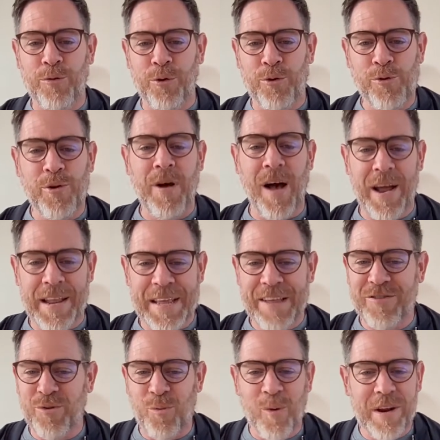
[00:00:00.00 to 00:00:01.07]
for who God
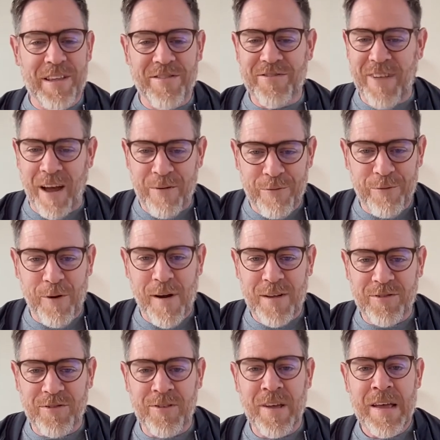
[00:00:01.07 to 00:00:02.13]
is and what he's done for
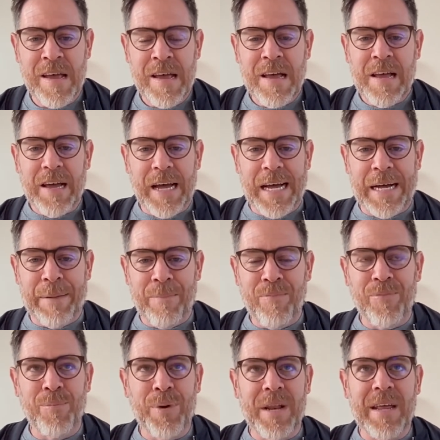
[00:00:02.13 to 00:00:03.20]
us,
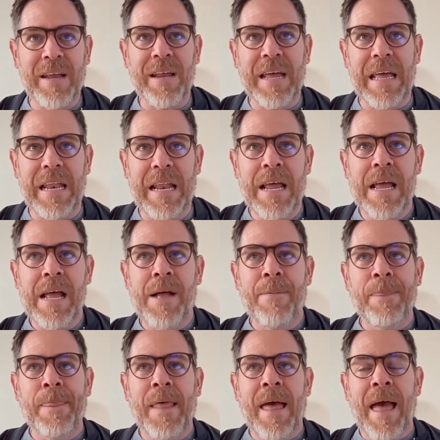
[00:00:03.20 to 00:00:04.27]
but it
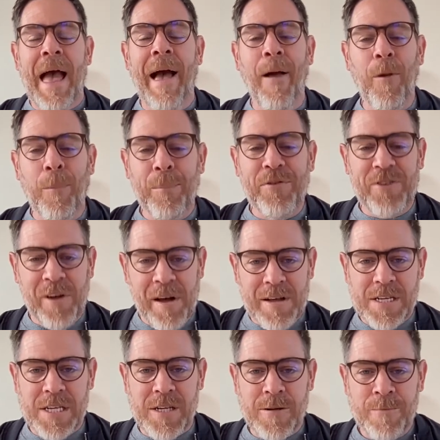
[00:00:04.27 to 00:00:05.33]
helps
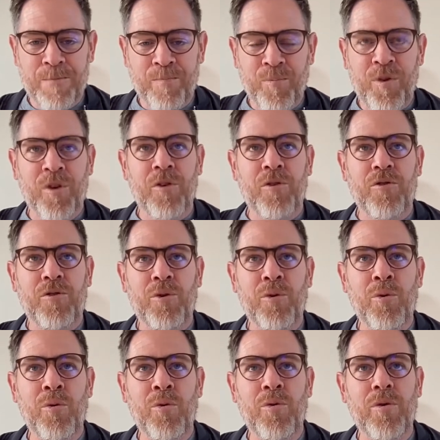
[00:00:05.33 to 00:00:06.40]
us
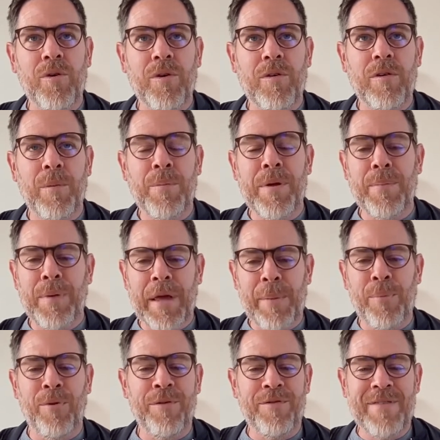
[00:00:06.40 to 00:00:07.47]
to be
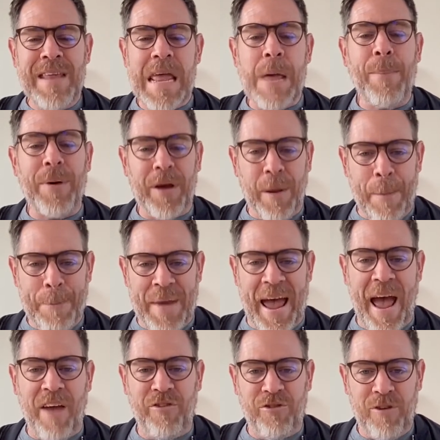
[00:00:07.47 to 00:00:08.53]
people of deep
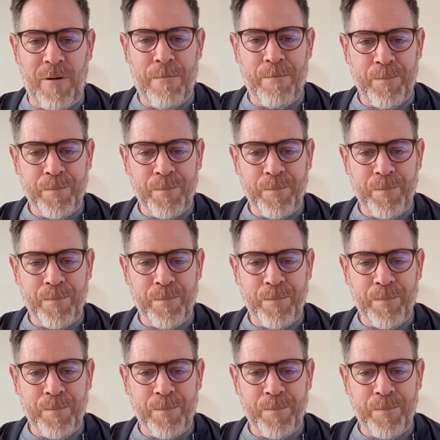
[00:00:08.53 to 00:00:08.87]
compassion,